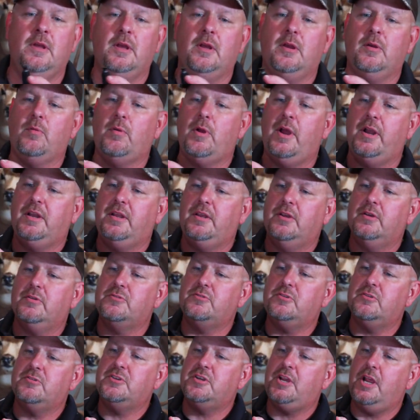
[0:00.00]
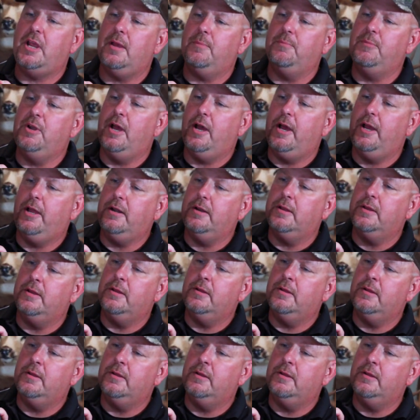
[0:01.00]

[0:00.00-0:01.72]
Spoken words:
And right here is your jam nut.